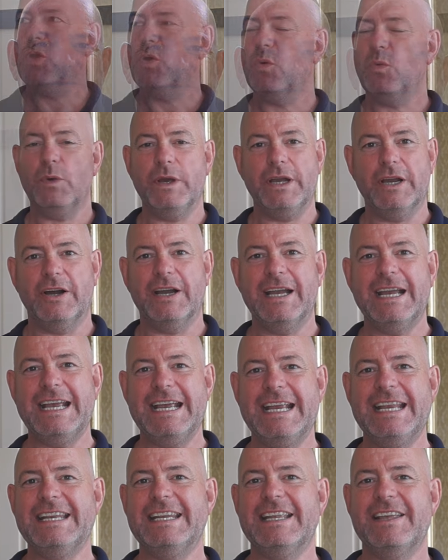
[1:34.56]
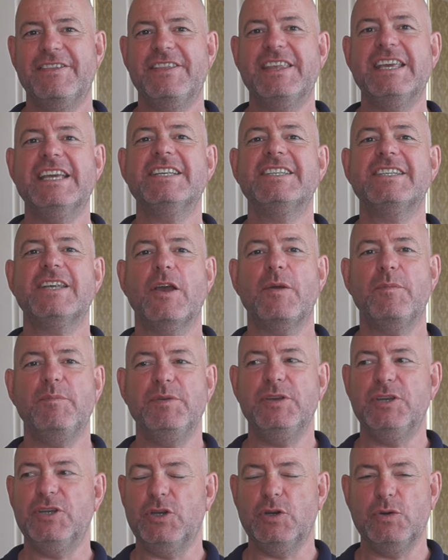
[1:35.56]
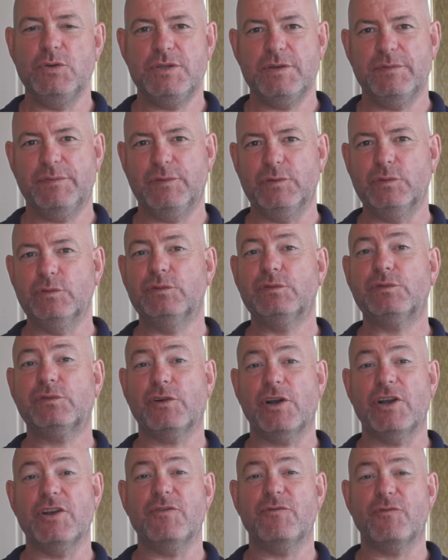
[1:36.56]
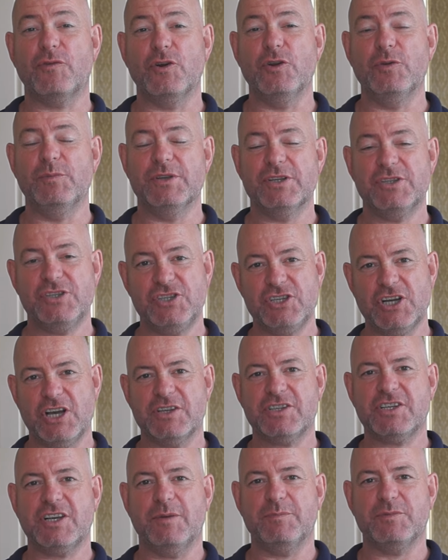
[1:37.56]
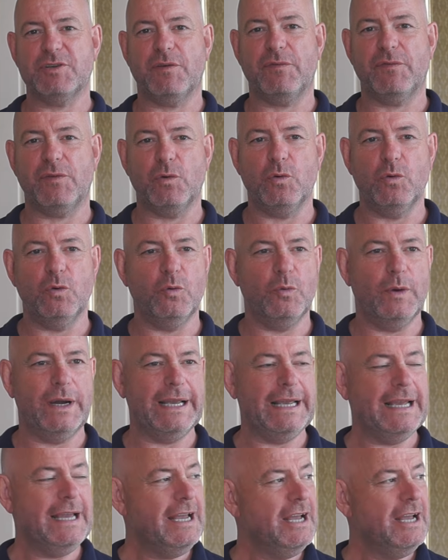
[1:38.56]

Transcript: We are in this beautiful front room that just comes off the hallway.